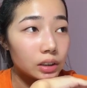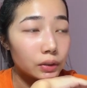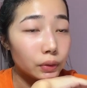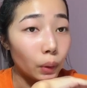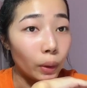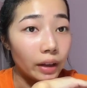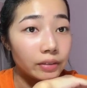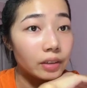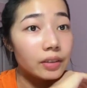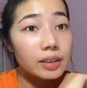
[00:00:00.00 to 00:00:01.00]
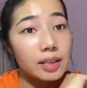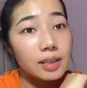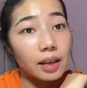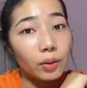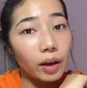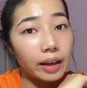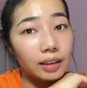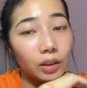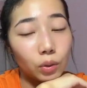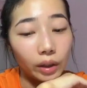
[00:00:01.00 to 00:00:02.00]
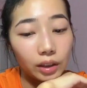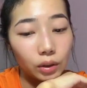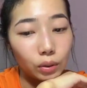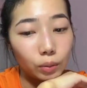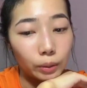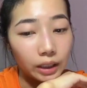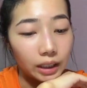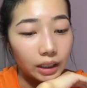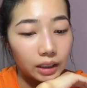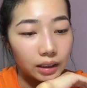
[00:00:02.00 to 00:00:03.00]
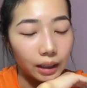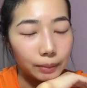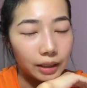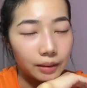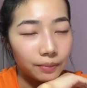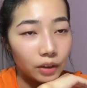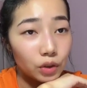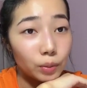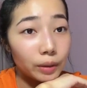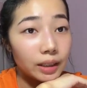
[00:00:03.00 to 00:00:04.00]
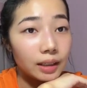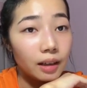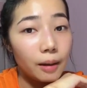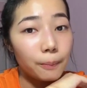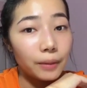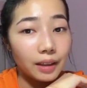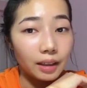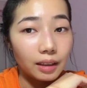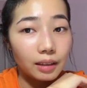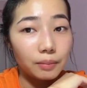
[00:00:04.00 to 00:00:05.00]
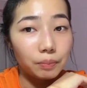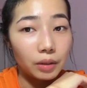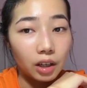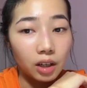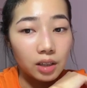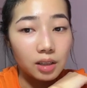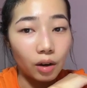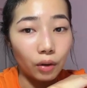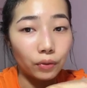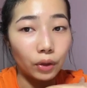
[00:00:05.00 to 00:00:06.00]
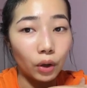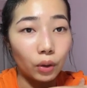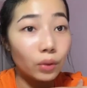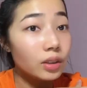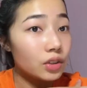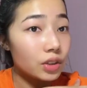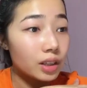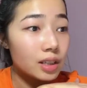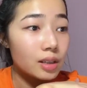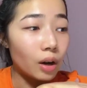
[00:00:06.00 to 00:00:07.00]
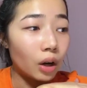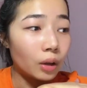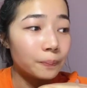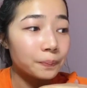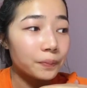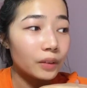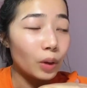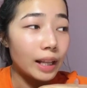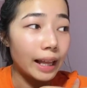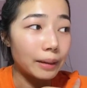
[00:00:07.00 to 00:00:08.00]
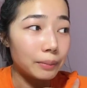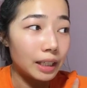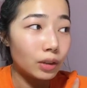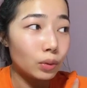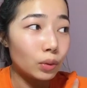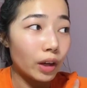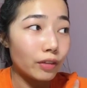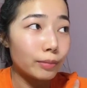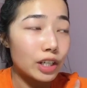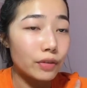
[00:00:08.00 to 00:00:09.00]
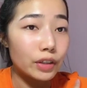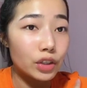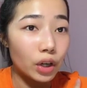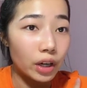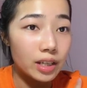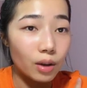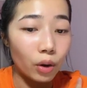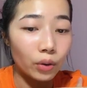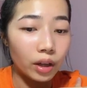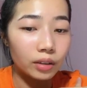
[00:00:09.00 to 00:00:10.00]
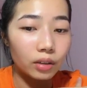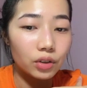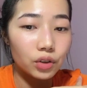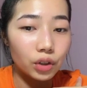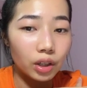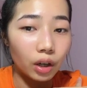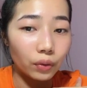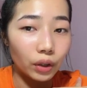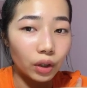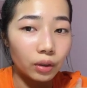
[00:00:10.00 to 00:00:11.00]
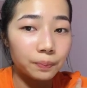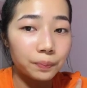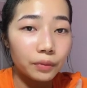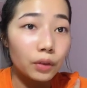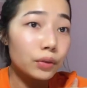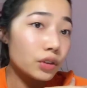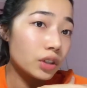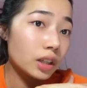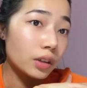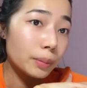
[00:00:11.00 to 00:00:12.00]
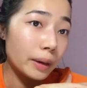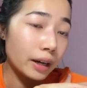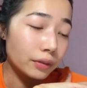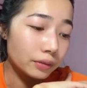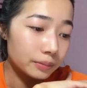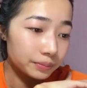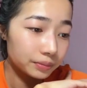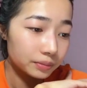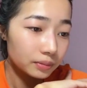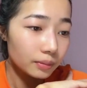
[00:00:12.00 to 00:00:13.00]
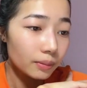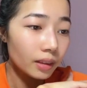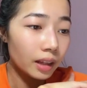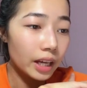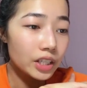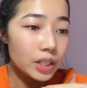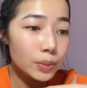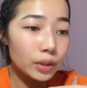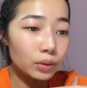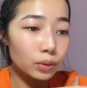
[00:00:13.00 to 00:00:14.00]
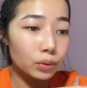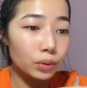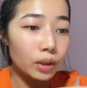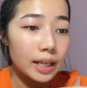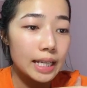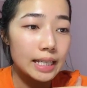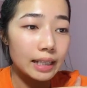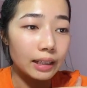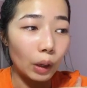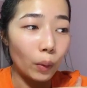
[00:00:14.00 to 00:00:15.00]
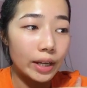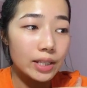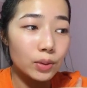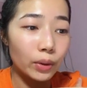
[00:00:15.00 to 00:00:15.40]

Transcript: for whatever reasons that you are getting into NTU, be it, EEE, be it because of your own interest, or you are like me, you don't have much of a choice, or you are not sure of your future career path, I just want to say that once you